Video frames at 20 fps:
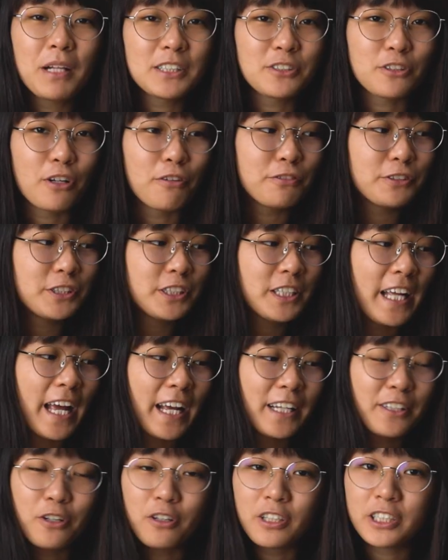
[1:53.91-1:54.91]
has officially
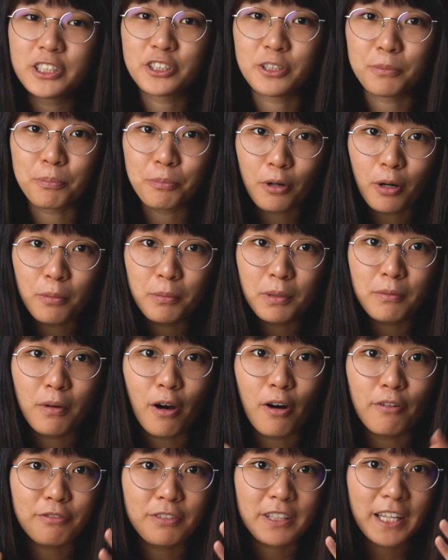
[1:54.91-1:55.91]
acknowledged the
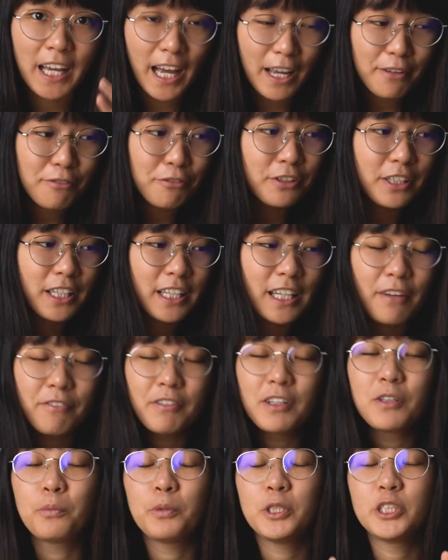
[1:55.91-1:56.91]
problem of the iPhone
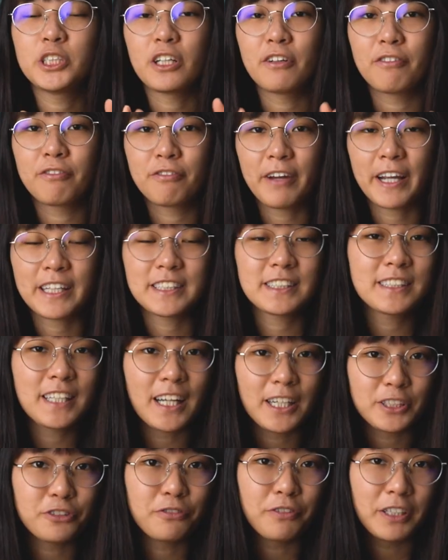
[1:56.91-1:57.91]
11, which affects
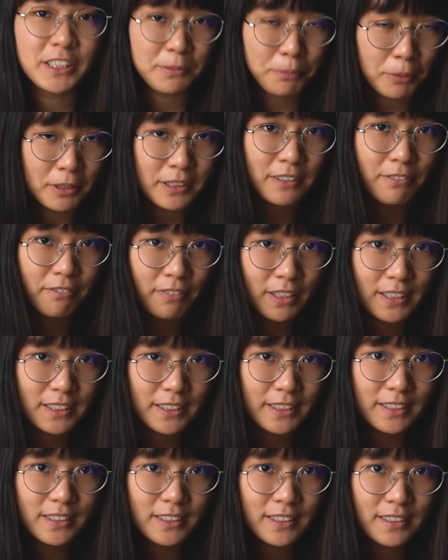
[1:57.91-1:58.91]
touch
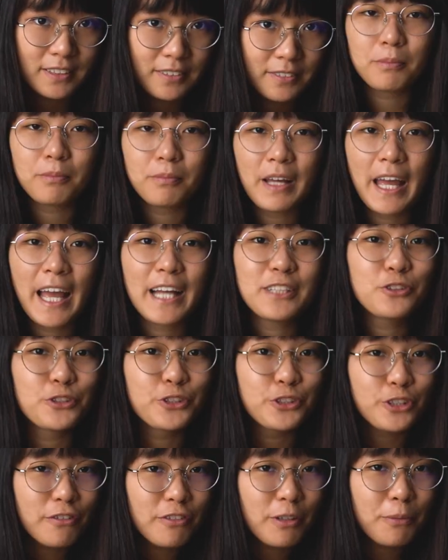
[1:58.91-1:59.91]
responsiveness. And
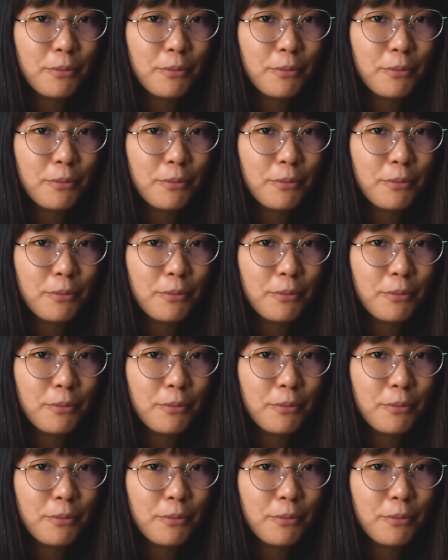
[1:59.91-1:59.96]
to solve the